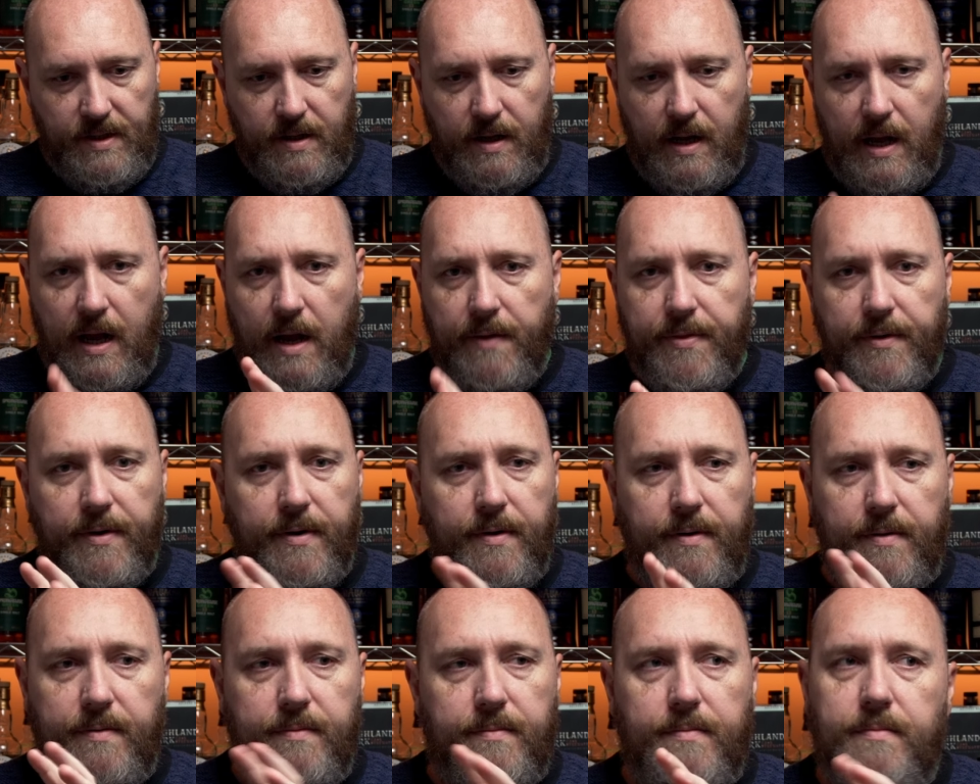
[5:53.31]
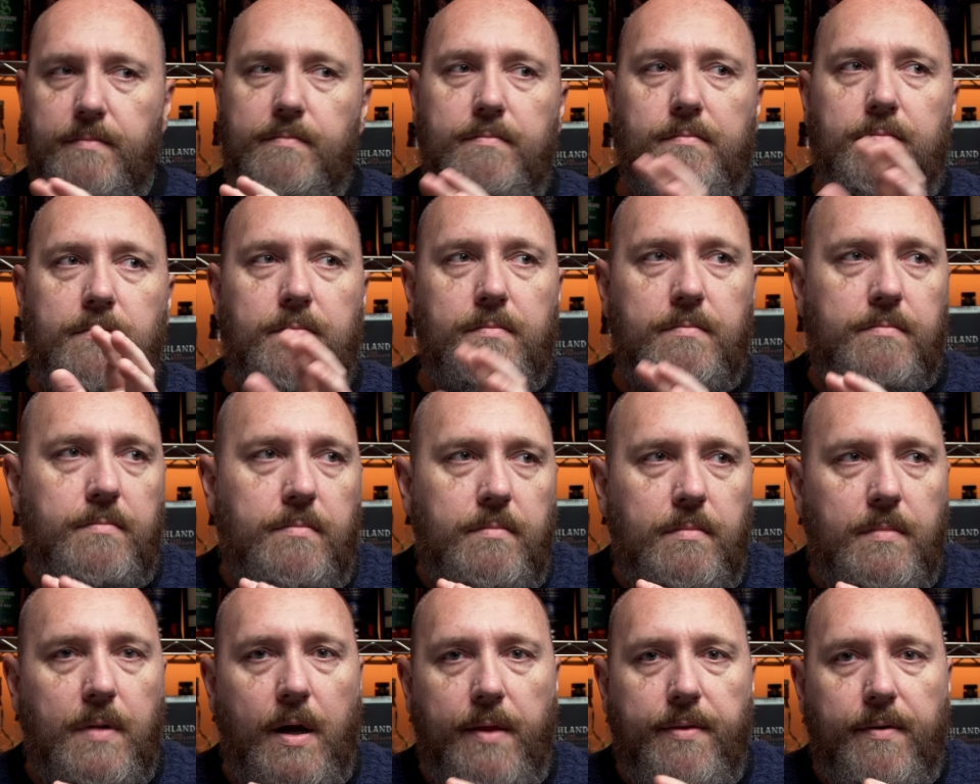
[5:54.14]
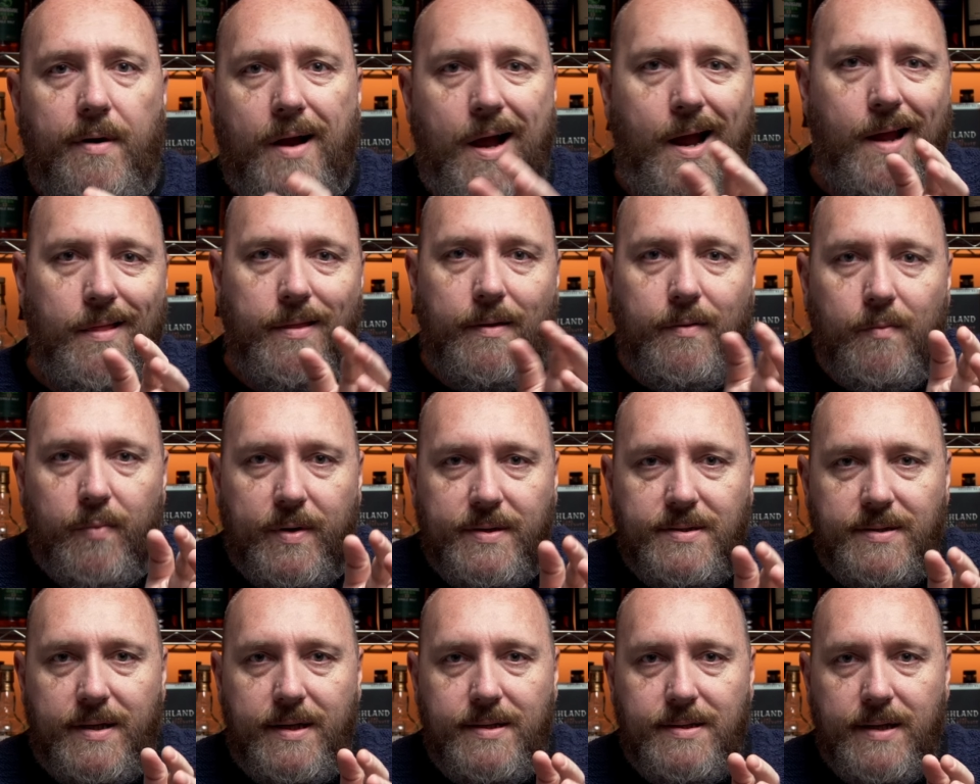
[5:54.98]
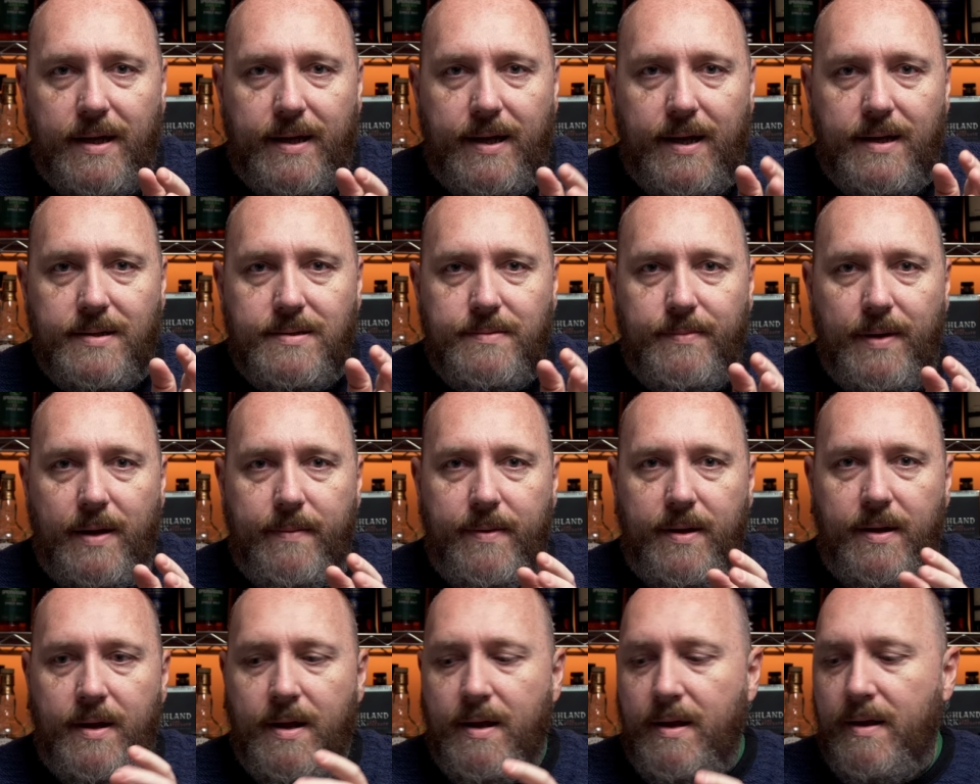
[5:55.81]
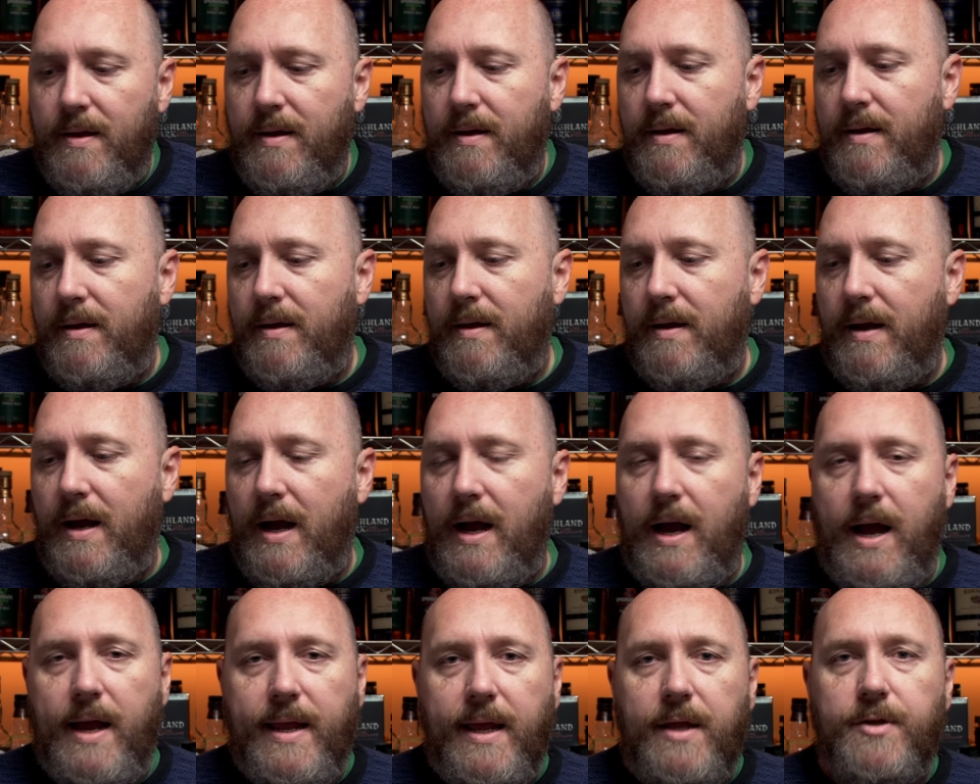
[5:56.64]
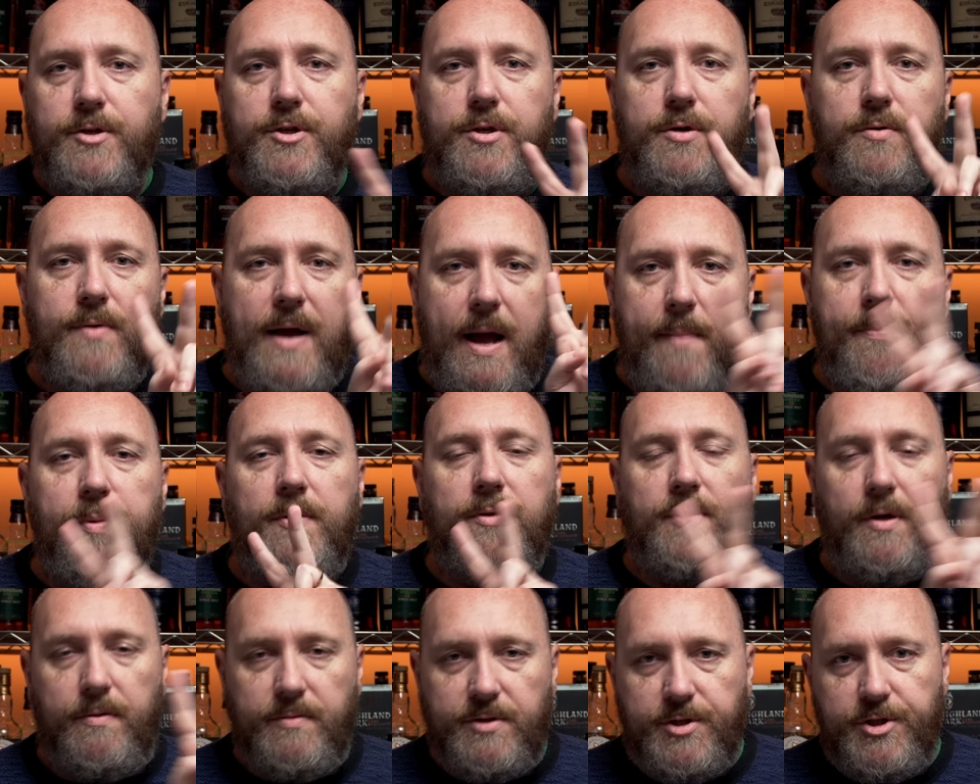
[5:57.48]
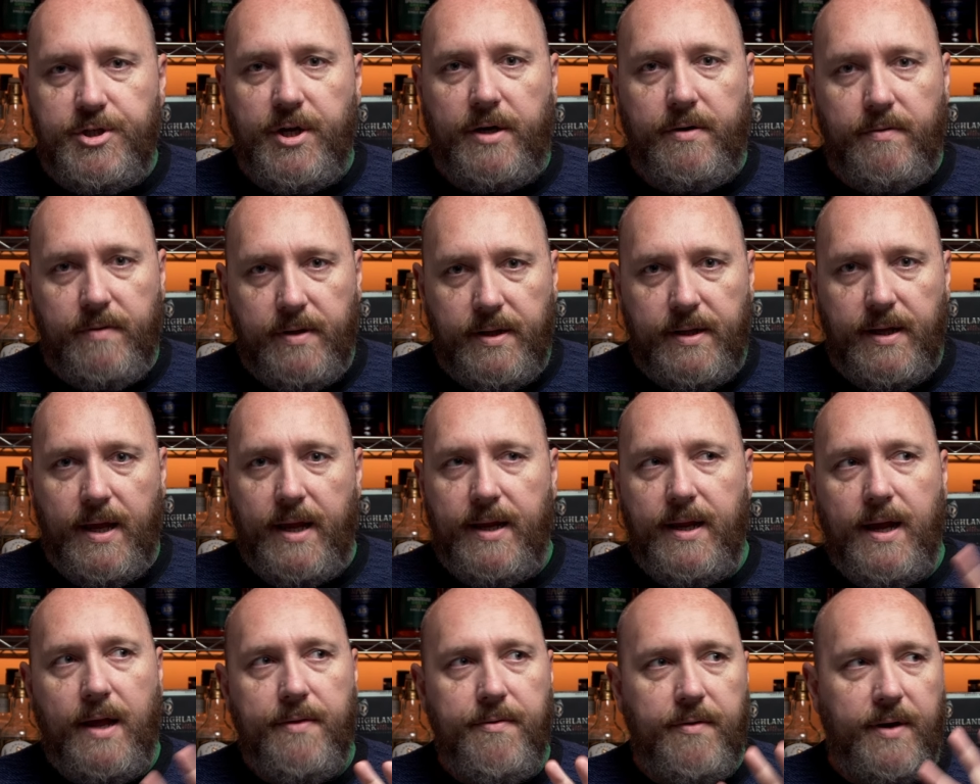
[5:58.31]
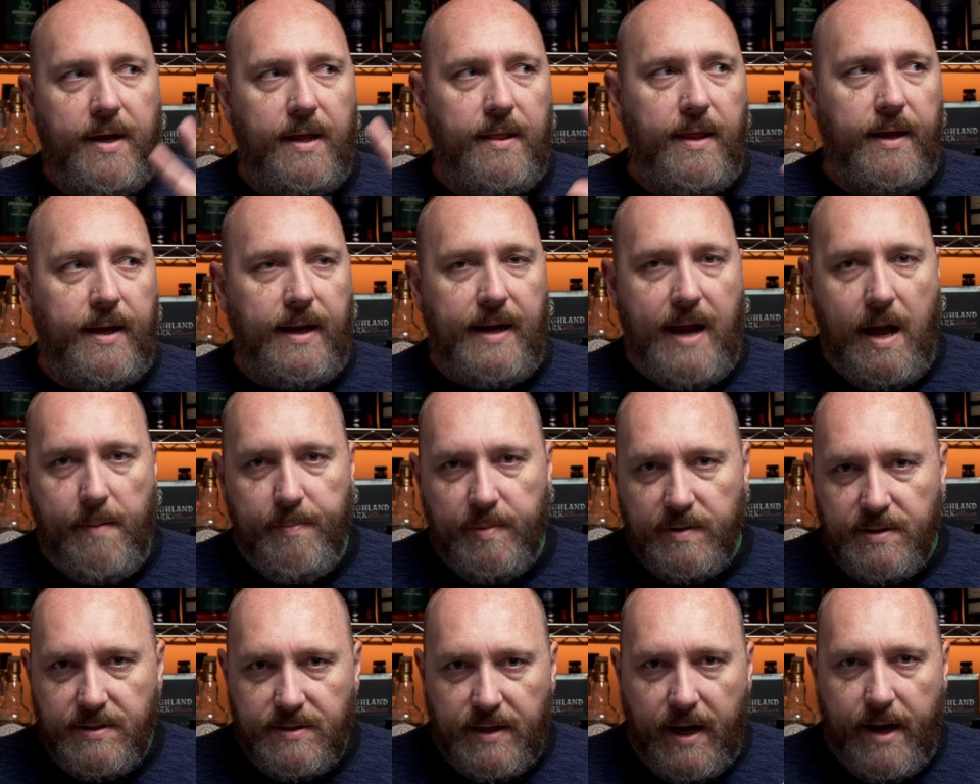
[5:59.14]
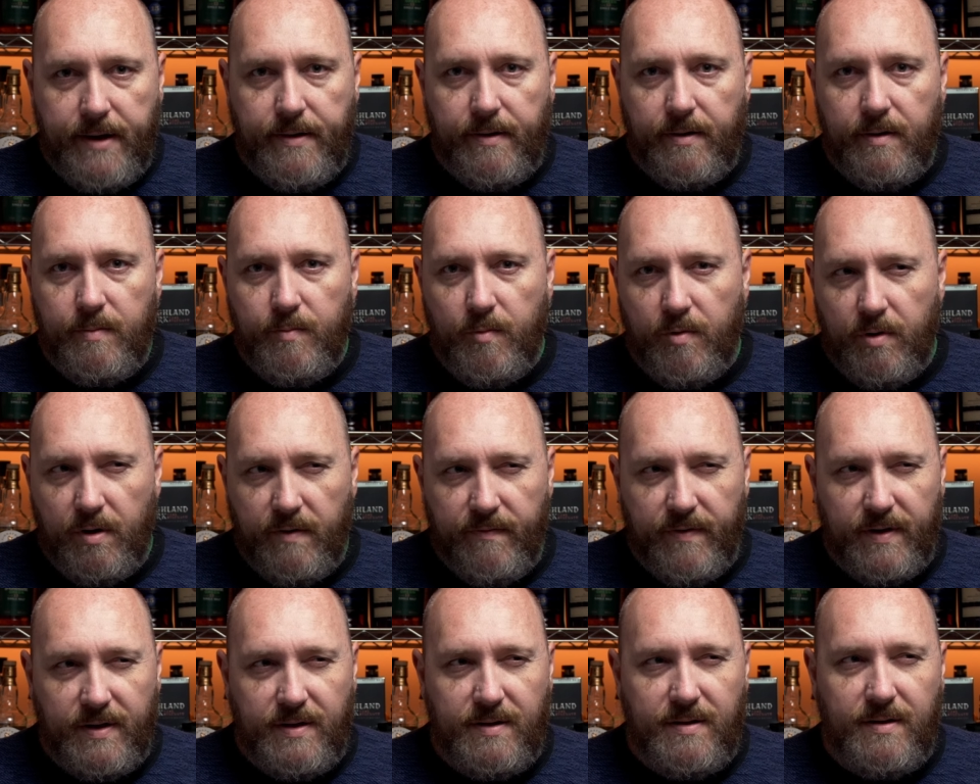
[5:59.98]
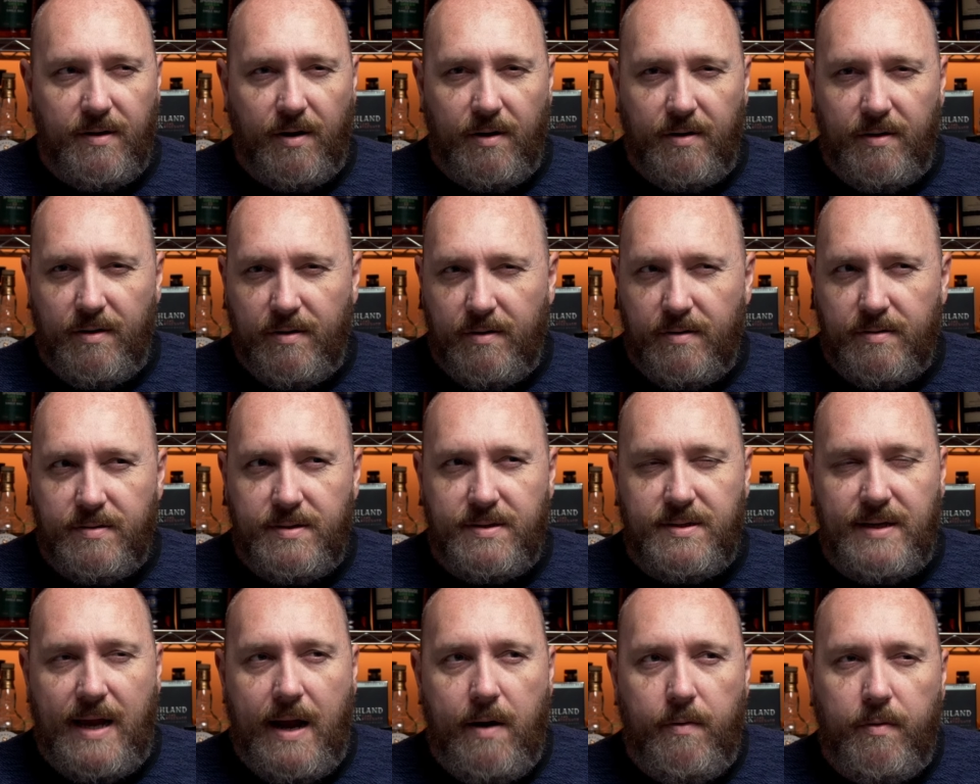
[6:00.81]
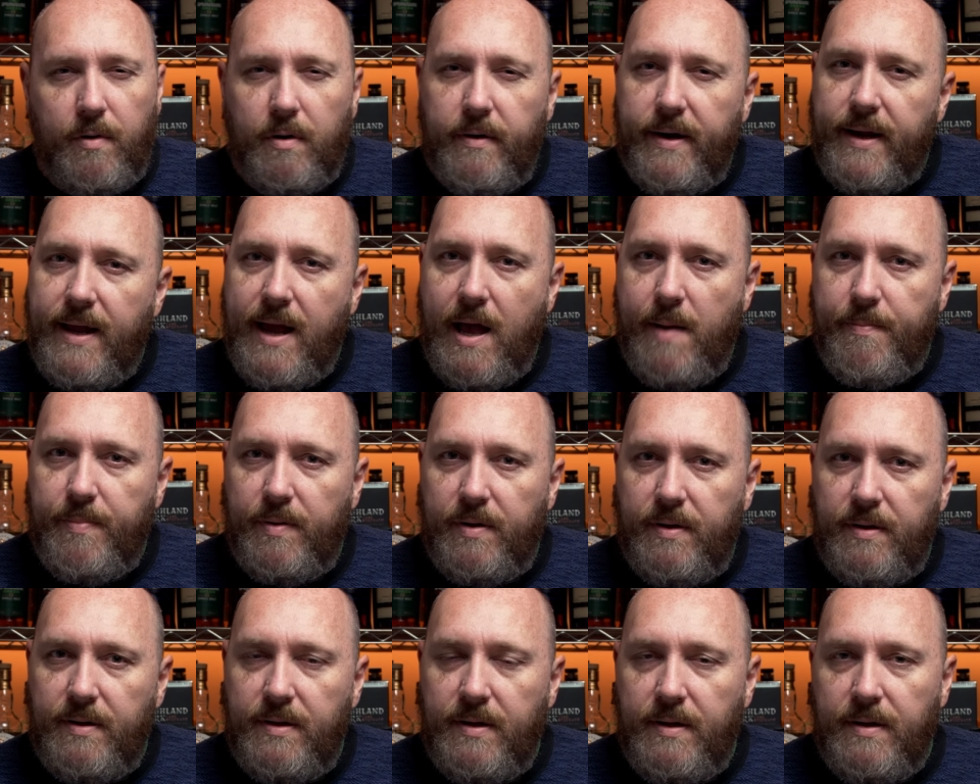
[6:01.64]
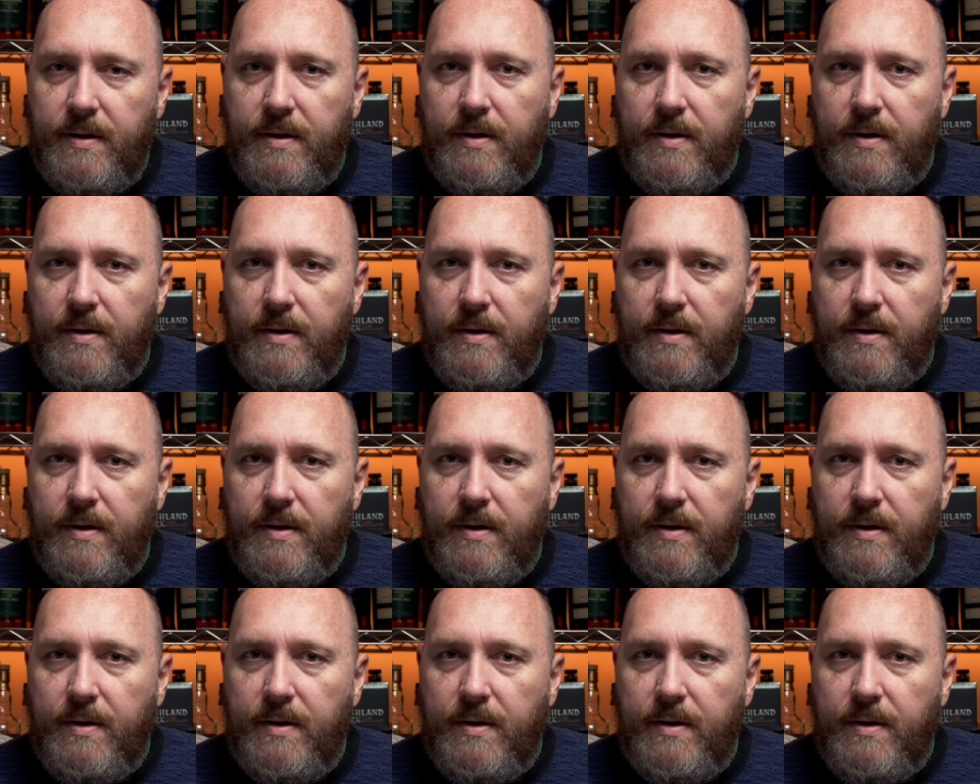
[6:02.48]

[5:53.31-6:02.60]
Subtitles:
other Highland whiskeys, I guess, maybe. I get two apple notes generally. I either get like an apple cider, more of a darker soury apple,